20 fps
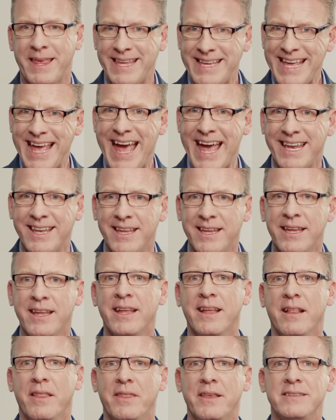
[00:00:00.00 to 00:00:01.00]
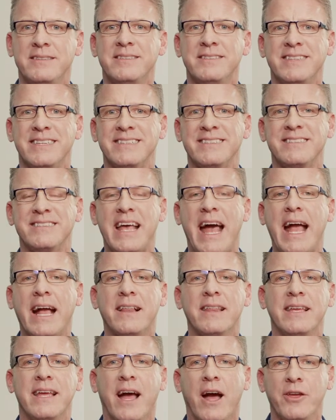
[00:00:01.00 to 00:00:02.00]
Yet, this is
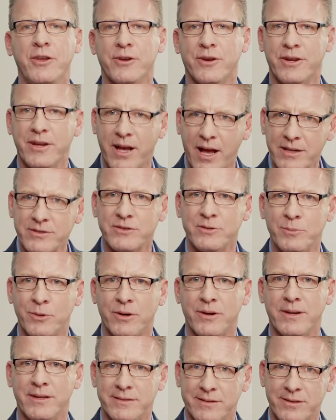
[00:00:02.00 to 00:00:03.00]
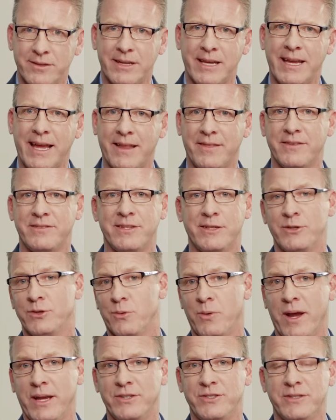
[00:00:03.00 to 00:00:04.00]
exactly how your customer is looking at the
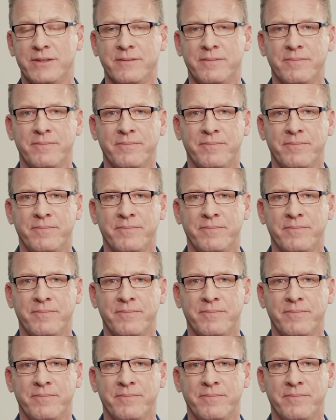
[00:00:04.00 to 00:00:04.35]
situation.